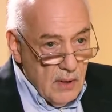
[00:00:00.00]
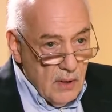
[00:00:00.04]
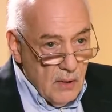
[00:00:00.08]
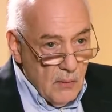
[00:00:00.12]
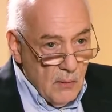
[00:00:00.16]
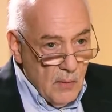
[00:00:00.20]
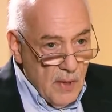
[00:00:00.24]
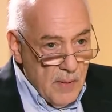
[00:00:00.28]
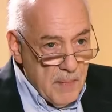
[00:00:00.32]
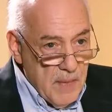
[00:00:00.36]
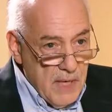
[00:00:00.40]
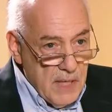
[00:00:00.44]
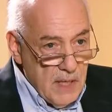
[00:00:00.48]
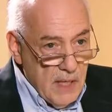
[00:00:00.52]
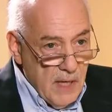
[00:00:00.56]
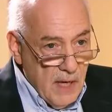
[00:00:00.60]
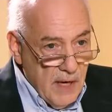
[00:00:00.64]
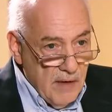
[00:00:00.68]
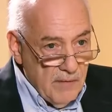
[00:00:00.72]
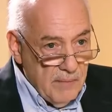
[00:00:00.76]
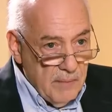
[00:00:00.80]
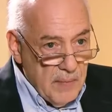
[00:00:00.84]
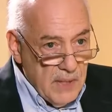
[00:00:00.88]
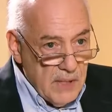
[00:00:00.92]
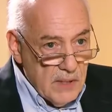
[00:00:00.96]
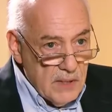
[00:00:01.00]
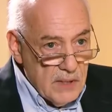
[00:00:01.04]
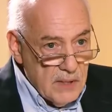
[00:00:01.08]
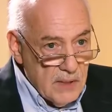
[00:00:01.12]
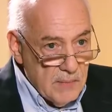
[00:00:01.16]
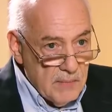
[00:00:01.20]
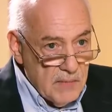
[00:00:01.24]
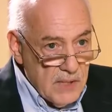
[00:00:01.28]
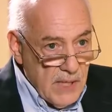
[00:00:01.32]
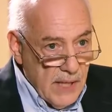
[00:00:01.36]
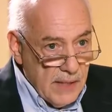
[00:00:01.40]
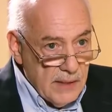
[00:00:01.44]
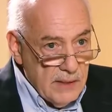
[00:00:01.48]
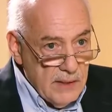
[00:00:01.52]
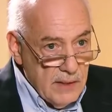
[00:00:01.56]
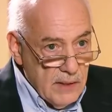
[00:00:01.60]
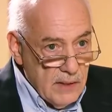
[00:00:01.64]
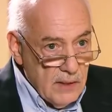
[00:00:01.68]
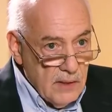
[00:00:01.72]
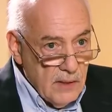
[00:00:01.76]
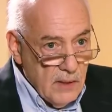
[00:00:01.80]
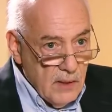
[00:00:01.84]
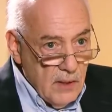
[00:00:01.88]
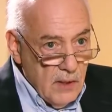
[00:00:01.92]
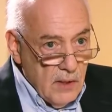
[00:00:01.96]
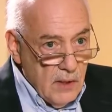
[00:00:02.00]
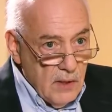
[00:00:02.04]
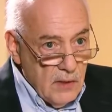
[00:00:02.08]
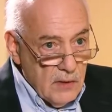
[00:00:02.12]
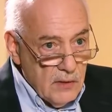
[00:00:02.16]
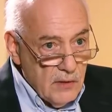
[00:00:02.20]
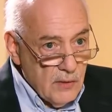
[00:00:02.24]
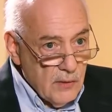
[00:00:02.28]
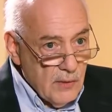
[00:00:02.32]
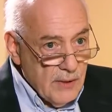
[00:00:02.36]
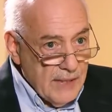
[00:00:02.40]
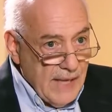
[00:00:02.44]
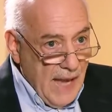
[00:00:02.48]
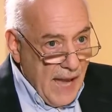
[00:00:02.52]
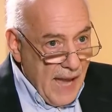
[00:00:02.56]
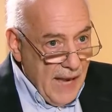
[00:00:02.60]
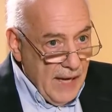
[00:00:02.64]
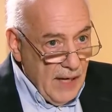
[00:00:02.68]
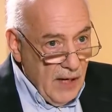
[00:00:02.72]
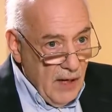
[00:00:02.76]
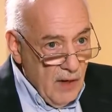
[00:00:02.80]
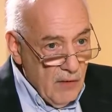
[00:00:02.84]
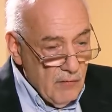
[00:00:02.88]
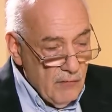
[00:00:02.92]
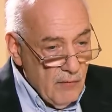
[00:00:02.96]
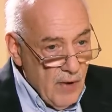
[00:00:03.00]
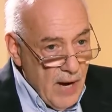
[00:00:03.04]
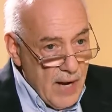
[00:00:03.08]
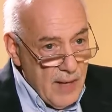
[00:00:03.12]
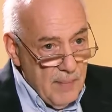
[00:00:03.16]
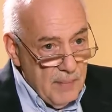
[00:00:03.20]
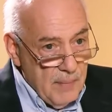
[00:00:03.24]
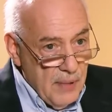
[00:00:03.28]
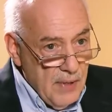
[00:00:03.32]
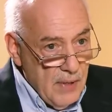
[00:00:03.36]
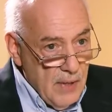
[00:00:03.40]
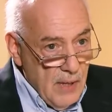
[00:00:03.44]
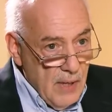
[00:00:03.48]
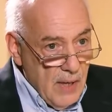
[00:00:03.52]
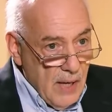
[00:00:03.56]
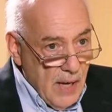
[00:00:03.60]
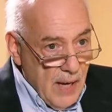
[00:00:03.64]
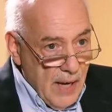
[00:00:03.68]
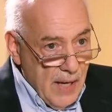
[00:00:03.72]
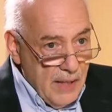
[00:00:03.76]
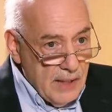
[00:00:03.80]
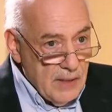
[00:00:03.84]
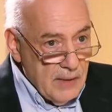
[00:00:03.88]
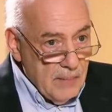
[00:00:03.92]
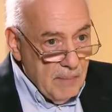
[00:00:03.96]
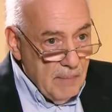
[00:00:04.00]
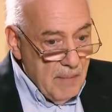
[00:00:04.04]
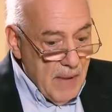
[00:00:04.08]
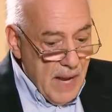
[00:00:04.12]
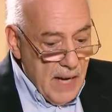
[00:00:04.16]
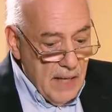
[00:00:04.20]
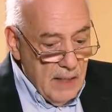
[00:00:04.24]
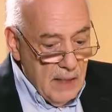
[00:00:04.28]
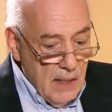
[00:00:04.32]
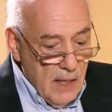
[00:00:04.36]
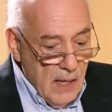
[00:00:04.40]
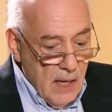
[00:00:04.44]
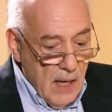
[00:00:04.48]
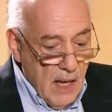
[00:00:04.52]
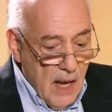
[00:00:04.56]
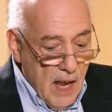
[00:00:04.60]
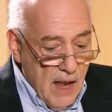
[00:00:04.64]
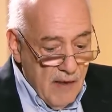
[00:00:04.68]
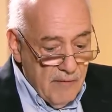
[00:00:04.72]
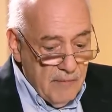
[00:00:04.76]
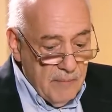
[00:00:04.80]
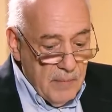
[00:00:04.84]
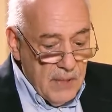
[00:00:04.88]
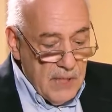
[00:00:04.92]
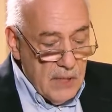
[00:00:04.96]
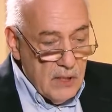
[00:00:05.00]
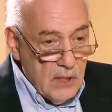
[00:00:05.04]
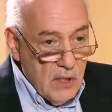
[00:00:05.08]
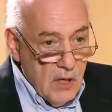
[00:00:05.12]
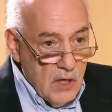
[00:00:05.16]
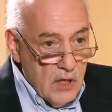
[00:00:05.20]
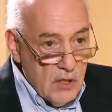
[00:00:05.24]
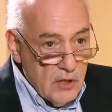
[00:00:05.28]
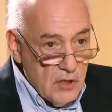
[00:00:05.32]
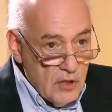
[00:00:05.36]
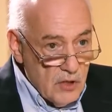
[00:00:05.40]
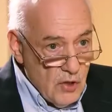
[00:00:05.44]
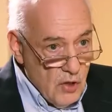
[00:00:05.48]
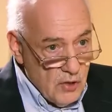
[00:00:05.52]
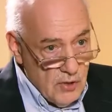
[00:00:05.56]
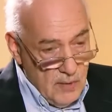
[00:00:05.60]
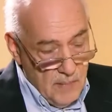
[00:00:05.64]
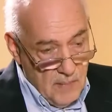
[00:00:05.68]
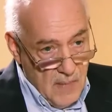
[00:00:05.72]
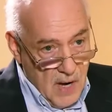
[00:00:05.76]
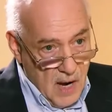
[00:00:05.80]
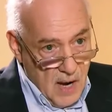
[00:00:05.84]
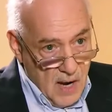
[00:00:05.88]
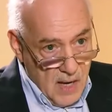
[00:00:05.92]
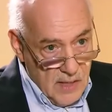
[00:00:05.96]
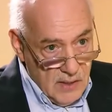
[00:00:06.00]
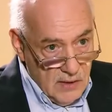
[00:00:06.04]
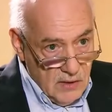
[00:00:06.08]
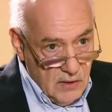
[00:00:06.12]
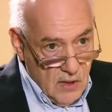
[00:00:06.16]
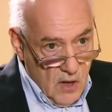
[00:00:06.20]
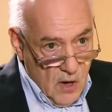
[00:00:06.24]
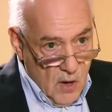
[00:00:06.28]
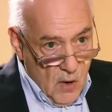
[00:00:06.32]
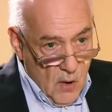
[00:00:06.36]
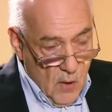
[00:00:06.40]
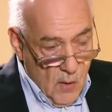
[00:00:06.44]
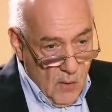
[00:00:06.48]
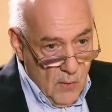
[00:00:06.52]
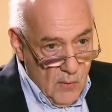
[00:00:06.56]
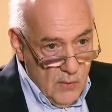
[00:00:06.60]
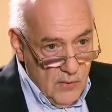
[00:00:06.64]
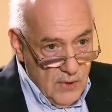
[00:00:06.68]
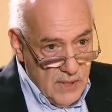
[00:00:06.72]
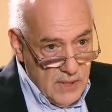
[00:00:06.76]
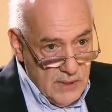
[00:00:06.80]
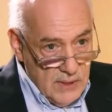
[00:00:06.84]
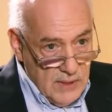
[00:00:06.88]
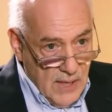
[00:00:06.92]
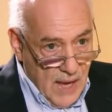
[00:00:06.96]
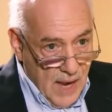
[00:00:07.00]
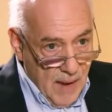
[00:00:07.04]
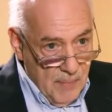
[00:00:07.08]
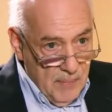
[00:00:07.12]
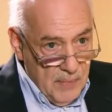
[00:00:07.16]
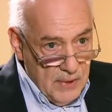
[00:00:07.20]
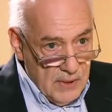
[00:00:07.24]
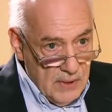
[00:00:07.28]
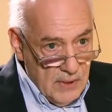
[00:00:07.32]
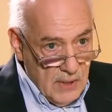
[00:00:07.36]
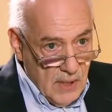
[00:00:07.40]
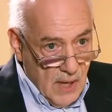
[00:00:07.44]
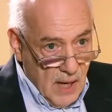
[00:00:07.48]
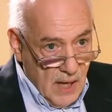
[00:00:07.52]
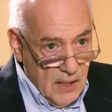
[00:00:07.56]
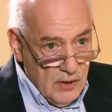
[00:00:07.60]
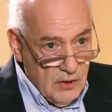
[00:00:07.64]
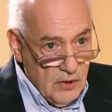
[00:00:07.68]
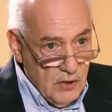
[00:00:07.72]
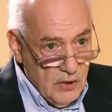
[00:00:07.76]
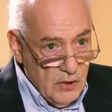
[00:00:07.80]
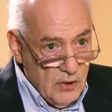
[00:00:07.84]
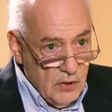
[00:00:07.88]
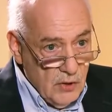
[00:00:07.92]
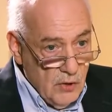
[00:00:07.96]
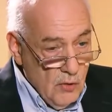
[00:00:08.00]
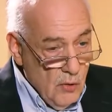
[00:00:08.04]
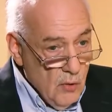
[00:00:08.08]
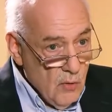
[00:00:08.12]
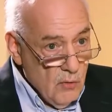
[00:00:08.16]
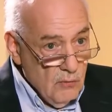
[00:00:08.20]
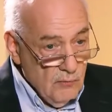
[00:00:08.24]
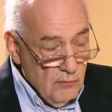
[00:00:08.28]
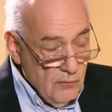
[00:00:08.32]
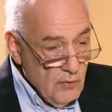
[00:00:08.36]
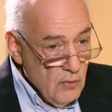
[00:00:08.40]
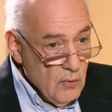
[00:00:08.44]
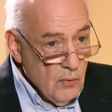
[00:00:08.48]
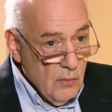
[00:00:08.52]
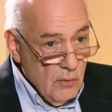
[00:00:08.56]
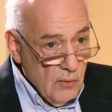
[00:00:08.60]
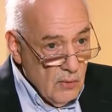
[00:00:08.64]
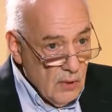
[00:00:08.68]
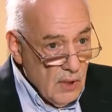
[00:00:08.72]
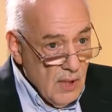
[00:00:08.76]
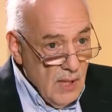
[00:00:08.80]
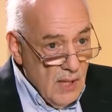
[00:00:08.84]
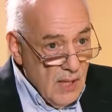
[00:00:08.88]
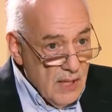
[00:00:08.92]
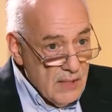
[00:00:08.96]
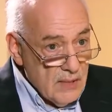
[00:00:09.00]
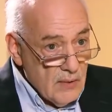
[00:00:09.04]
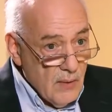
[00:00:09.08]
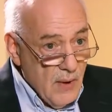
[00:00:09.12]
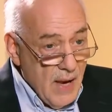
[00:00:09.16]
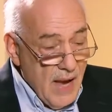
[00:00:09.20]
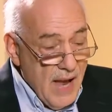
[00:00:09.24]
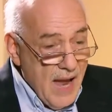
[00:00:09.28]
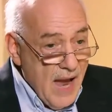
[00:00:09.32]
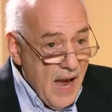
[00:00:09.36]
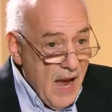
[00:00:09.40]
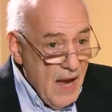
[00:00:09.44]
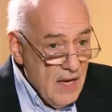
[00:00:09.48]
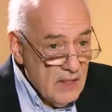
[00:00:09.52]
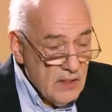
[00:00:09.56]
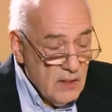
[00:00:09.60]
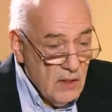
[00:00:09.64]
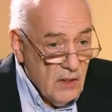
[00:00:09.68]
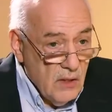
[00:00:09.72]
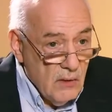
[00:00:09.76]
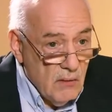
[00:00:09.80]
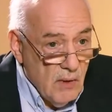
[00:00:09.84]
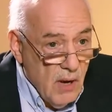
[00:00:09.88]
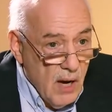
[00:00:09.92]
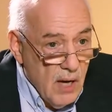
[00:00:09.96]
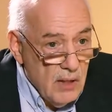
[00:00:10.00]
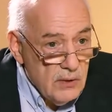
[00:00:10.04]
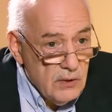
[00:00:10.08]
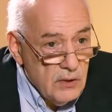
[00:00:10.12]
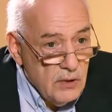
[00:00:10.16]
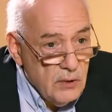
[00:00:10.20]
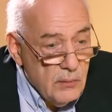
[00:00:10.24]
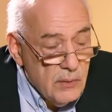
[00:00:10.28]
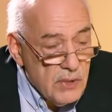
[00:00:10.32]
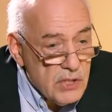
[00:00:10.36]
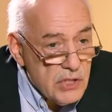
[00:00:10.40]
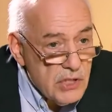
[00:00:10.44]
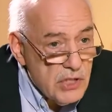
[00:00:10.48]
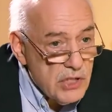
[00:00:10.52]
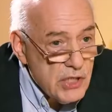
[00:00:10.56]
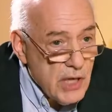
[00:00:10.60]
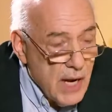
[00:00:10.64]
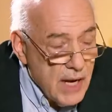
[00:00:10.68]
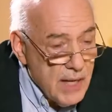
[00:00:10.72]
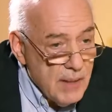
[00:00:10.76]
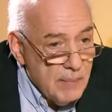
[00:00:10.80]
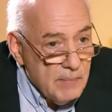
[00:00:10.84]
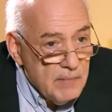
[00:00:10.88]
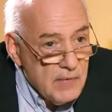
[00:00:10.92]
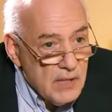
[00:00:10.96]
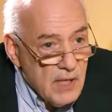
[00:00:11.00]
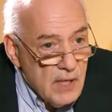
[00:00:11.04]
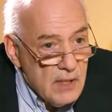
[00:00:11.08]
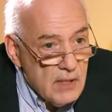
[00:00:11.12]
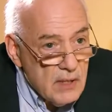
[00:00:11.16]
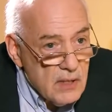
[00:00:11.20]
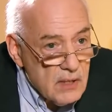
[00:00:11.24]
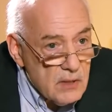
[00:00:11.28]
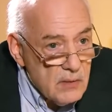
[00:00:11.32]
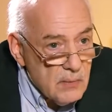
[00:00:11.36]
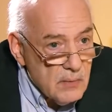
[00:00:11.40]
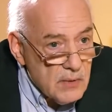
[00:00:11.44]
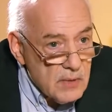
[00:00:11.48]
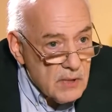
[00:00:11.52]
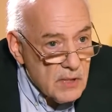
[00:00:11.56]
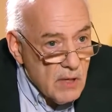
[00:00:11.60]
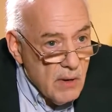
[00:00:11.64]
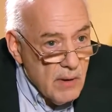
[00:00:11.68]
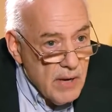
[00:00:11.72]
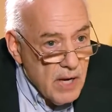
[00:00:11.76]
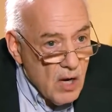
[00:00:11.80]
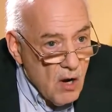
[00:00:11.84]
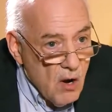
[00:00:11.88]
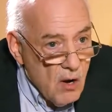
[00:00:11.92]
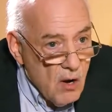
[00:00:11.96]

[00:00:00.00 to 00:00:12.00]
Women have been subjected to gang rape, and men have been sodomized. All this happened under your rule. So I ask you, aren't you ashamed that this was going